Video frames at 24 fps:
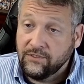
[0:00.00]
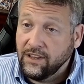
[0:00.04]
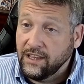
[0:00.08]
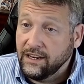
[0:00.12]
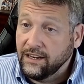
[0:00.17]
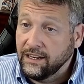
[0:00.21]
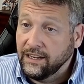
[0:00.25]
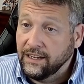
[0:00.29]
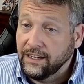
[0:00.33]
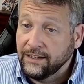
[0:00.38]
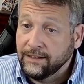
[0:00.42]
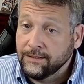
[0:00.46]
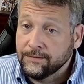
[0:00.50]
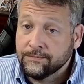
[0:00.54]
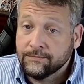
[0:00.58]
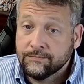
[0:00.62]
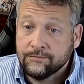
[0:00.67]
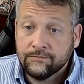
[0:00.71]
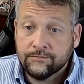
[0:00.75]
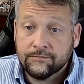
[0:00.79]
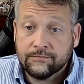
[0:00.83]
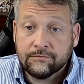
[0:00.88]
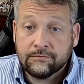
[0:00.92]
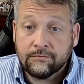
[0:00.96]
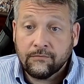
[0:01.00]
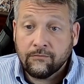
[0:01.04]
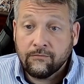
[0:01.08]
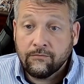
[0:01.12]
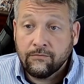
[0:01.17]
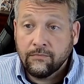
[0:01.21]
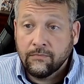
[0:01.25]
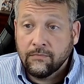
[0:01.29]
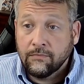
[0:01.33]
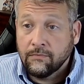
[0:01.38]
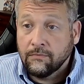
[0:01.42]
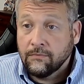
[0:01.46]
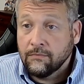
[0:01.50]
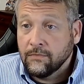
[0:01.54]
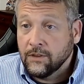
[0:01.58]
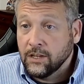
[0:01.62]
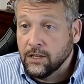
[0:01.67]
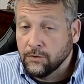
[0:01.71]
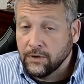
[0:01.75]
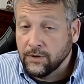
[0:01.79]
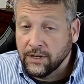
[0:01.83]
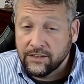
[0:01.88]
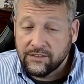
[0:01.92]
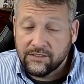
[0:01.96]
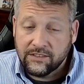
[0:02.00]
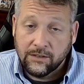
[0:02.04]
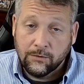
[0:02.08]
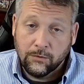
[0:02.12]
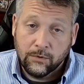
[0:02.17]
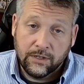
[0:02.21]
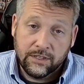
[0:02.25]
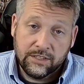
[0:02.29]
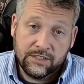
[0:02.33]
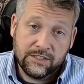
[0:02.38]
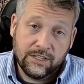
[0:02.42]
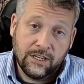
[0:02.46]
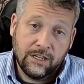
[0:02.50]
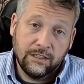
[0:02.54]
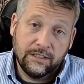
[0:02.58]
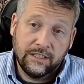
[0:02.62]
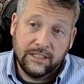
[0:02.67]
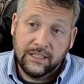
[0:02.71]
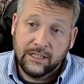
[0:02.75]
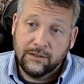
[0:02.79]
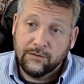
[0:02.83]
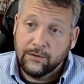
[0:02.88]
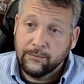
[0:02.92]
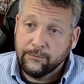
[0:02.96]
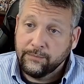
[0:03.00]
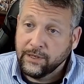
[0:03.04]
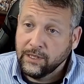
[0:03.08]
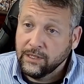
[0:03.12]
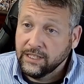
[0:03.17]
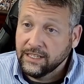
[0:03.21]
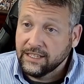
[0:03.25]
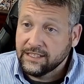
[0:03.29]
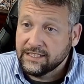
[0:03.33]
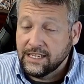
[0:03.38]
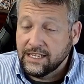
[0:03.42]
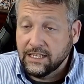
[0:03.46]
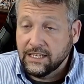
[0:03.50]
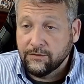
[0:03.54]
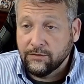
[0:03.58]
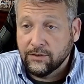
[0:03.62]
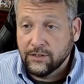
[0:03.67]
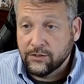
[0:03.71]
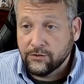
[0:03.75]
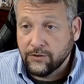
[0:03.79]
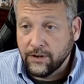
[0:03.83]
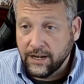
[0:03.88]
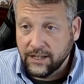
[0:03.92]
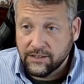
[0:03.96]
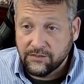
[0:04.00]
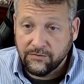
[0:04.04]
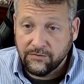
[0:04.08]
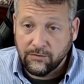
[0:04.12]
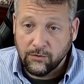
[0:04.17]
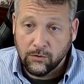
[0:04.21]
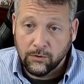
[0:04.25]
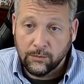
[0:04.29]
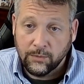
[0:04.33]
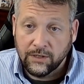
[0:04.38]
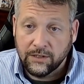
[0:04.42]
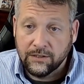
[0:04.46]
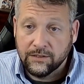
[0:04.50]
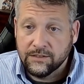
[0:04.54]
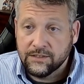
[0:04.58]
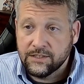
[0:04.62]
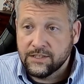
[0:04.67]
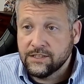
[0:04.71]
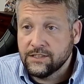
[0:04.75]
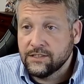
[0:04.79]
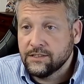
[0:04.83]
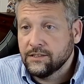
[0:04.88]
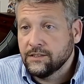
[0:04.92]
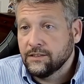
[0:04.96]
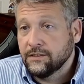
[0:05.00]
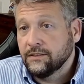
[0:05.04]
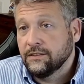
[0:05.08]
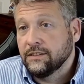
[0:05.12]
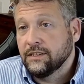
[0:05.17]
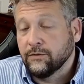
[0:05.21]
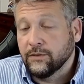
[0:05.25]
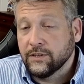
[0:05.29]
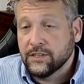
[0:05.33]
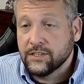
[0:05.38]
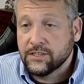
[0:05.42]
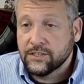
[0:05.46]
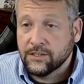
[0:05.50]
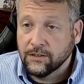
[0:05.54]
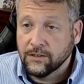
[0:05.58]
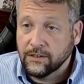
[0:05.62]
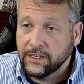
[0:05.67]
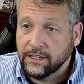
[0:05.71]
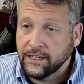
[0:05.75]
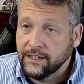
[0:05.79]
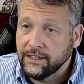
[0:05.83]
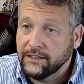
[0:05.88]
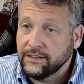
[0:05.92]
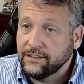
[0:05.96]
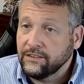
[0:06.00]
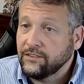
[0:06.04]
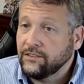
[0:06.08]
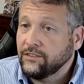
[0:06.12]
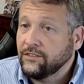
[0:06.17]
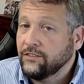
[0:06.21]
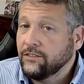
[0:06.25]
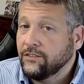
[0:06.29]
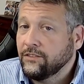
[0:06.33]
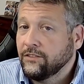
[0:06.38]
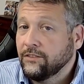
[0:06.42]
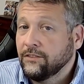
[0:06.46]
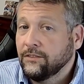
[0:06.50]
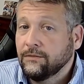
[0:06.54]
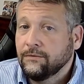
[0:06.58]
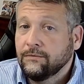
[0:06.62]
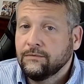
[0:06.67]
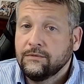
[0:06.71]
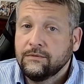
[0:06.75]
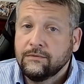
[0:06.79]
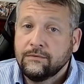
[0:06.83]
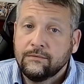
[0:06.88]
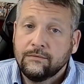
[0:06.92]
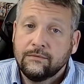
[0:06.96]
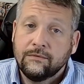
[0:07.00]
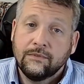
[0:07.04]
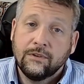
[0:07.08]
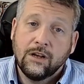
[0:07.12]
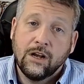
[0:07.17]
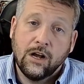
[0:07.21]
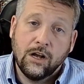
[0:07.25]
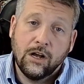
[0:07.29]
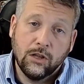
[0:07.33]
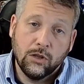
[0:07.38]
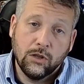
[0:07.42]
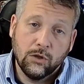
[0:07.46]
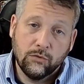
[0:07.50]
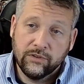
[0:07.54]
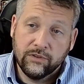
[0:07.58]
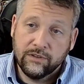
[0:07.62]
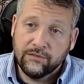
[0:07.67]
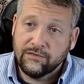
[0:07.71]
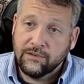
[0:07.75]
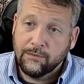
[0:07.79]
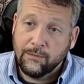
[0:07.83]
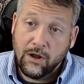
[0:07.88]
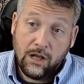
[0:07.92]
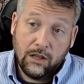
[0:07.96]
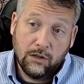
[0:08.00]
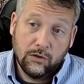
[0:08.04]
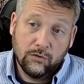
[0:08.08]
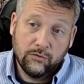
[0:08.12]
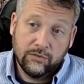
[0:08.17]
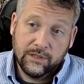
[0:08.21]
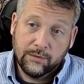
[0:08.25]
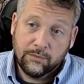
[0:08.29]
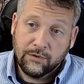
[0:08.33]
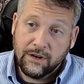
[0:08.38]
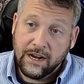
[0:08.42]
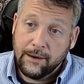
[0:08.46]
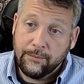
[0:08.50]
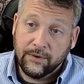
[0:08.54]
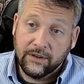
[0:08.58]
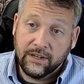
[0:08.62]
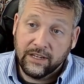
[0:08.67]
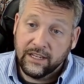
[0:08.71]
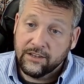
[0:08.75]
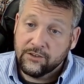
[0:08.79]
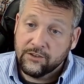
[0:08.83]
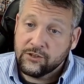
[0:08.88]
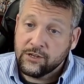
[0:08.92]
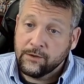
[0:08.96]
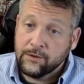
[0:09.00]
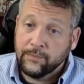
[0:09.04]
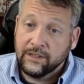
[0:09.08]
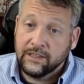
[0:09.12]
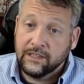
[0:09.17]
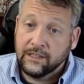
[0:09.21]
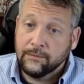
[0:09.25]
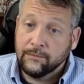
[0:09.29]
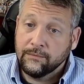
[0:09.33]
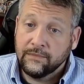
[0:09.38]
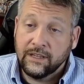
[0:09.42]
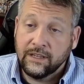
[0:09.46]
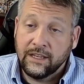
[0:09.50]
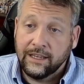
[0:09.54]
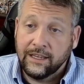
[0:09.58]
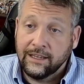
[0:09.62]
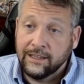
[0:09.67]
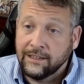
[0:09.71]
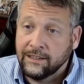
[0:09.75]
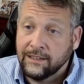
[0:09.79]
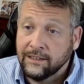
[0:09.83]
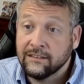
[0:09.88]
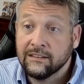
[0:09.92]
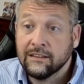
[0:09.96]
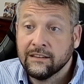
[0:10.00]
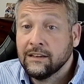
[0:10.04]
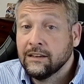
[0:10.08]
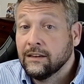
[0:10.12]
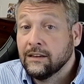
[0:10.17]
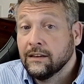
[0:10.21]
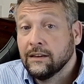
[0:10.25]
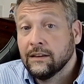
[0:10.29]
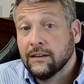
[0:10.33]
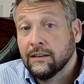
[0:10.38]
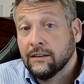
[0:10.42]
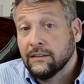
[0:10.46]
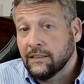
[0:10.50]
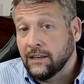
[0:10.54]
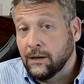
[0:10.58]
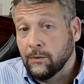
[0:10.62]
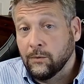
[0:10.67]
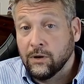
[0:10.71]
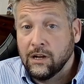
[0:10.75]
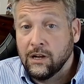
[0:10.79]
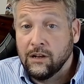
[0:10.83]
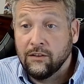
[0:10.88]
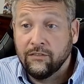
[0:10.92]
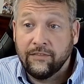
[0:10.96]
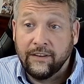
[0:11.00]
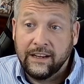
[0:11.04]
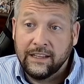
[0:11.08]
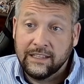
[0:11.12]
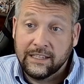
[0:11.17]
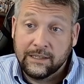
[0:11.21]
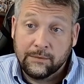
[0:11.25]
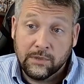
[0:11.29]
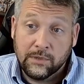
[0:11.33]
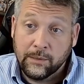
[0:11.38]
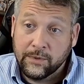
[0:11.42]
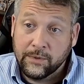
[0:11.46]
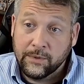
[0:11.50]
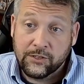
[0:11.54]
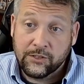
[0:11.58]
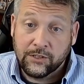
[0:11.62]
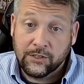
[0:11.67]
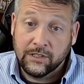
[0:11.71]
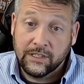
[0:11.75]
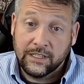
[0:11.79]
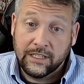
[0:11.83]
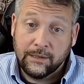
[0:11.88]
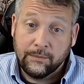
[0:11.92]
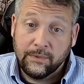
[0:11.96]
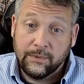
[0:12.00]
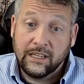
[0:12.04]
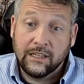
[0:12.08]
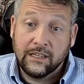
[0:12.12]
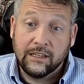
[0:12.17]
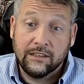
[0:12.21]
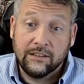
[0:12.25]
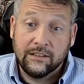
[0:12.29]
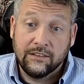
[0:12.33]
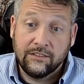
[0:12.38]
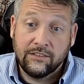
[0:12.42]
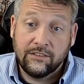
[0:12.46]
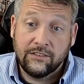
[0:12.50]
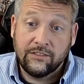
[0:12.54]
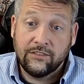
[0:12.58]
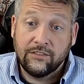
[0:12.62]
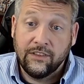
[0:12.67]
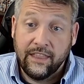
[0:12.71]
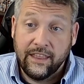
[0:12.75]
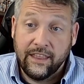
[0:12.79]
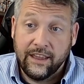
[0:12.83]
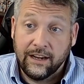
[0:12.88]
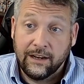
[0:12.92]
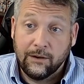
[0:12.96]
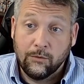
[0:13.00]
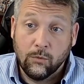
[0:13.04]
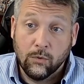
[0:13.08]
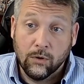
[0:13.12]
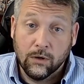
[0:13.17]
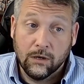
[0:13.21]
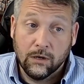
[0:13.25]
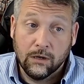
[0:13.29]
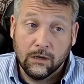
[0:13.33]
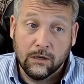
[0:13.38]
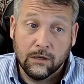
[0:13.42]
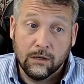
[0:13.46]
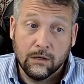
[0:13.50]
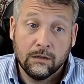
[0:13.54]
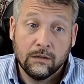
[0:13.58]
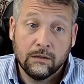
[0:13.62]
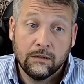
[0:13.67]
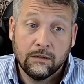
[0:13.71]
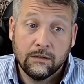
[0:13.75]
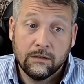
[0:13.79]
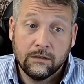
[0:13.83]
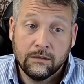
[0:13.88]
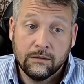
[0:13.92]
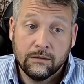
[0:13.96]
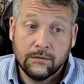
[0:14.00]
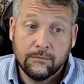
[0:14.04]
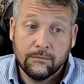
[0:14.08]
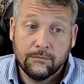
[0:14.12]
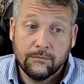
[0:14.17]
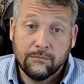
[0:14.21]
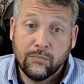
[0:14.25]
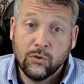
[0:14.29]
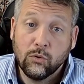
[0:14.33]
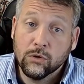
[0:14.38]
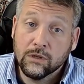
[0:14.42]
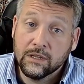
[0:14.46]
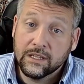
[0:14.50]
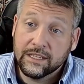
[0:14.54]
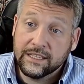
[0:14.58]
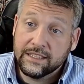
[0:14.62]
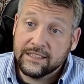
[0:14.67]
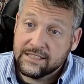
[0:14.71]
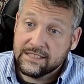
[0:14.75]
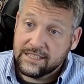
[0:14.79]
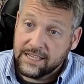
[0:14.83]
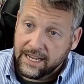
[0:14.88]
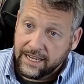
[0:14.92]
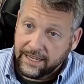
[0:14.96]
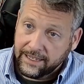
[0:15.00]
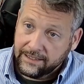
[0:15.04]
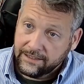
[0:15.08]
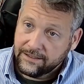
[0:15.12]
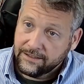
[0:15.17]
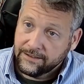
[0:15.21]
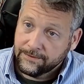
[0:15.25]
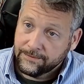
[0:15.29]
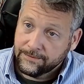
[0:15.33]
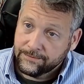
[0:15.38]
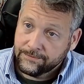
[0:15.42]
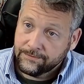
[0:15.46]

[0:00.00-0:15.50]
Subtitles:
sending units that were installed in different buildings on different transformers, different circuits, from all over the property, and shipping them, and they were all failing prematurely because they were poorly designed.